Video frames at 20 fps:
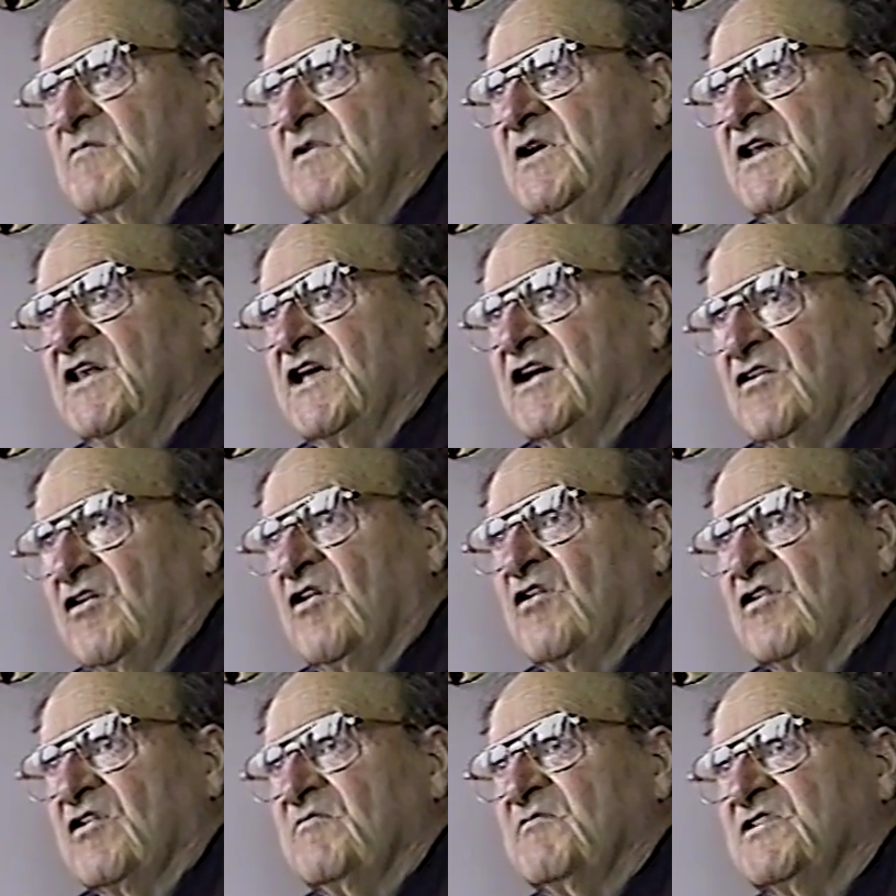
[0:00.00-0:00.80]
But they
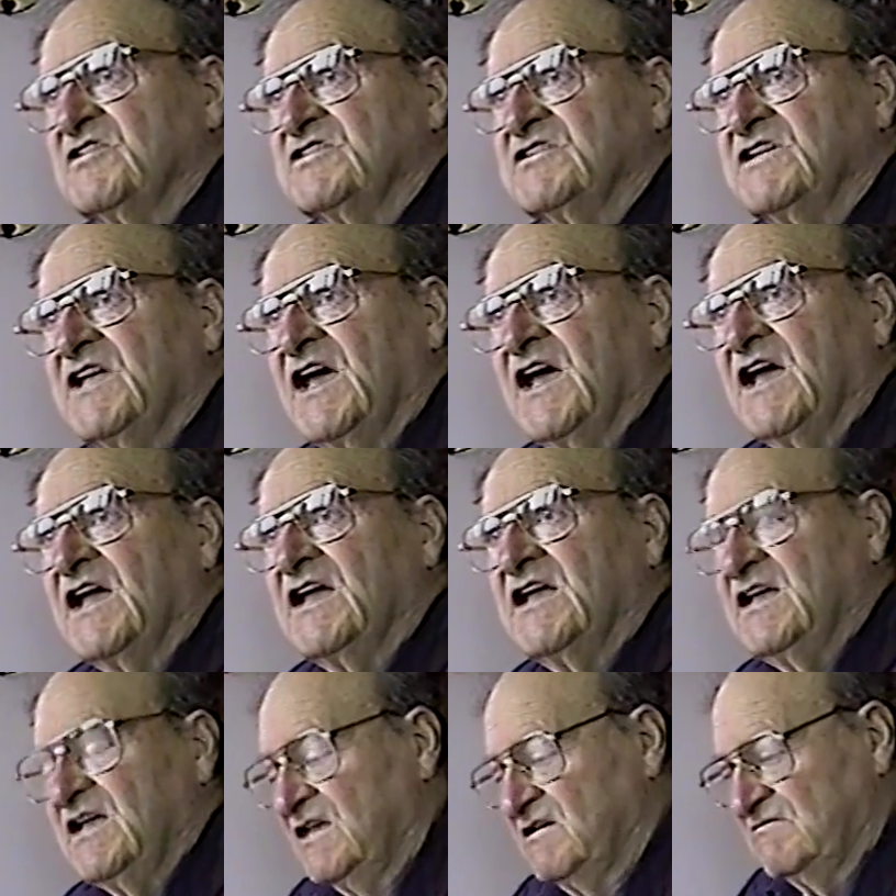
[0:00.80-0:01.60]
called him a stag.
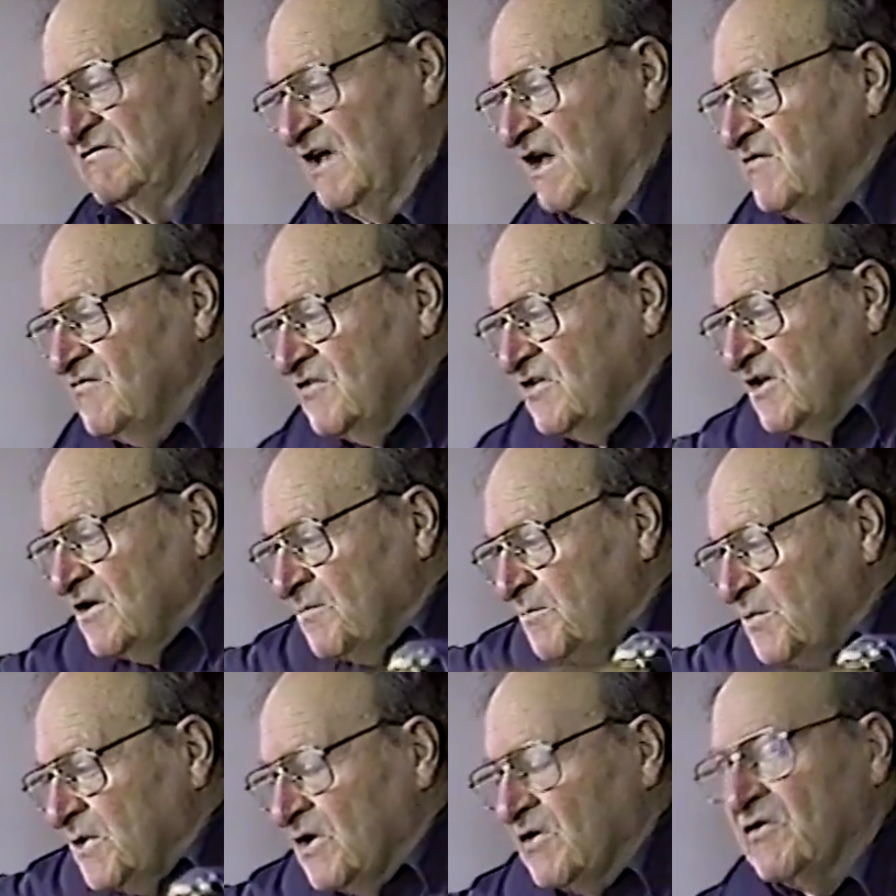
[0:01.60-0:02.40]
He had the
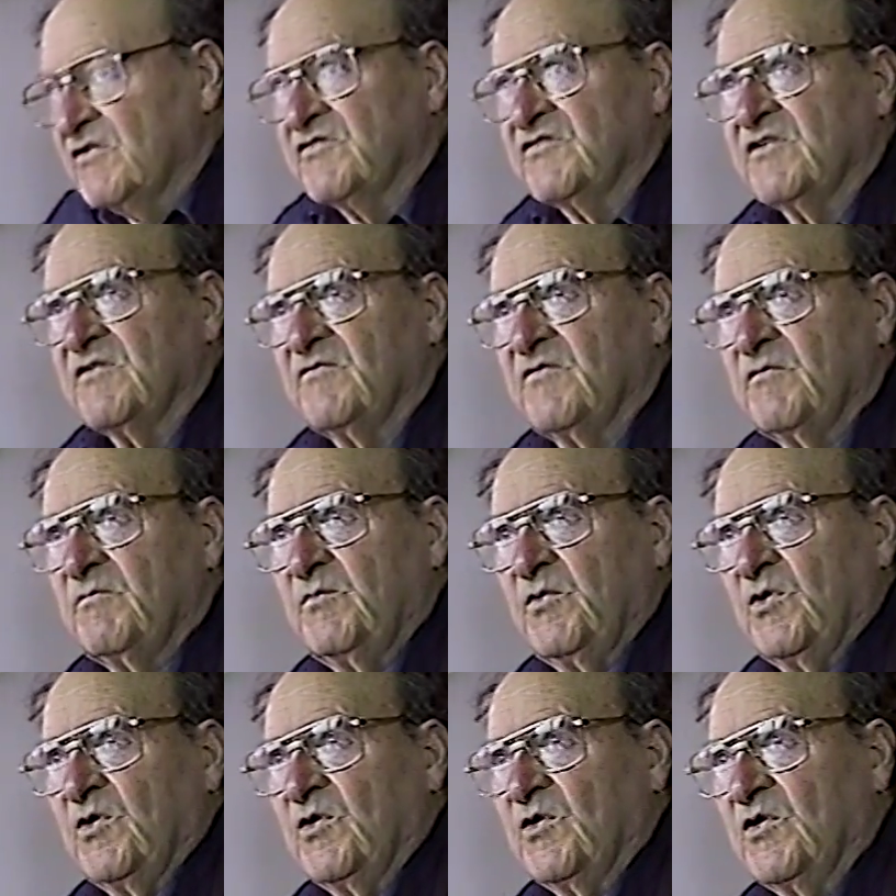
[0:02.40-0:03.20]
appearance of a
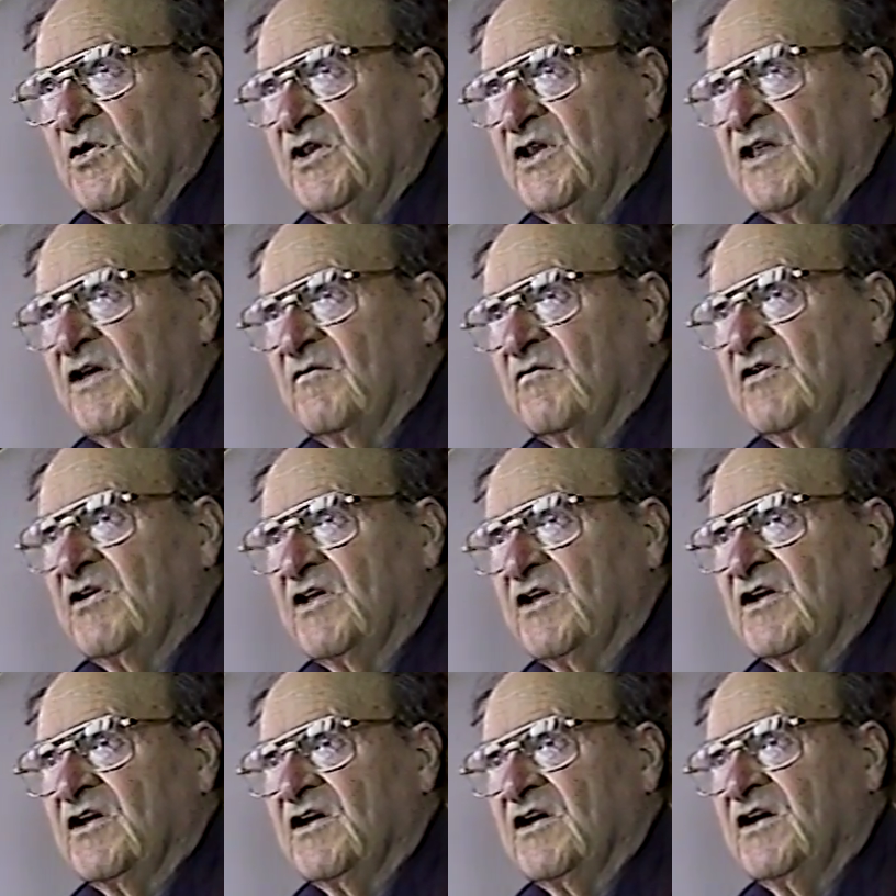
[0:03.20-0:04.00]
bull and
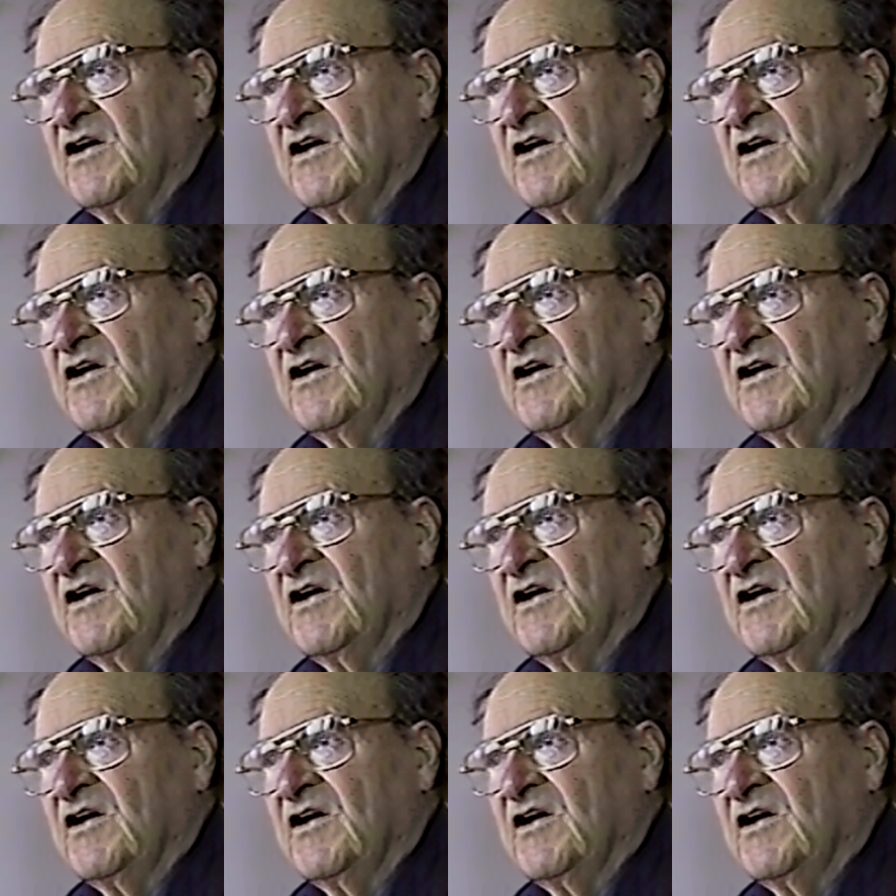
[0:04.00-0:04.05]
everything,